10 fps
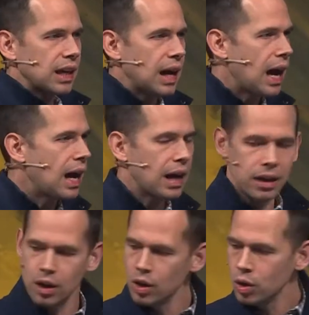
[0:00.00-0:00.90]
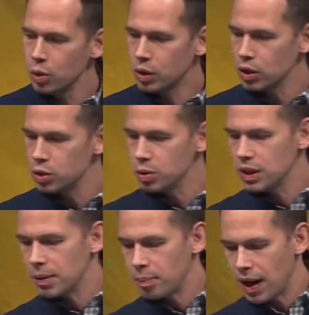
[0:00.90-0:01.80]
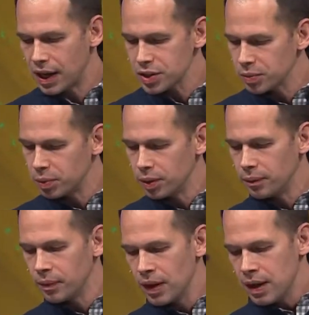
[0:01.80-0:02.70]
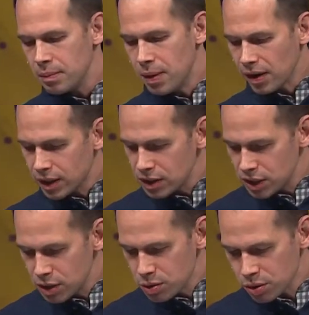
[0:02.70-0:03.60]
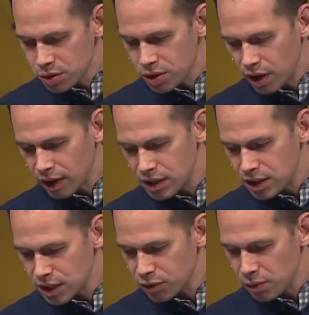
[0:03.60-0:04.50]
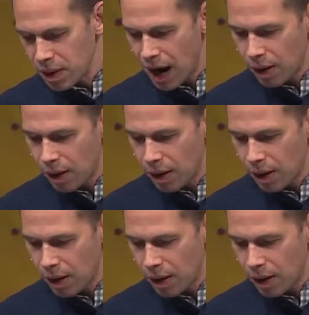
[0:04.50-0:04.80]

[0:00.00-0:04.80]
in a God who can do the impossible. Mary continues her song and says, From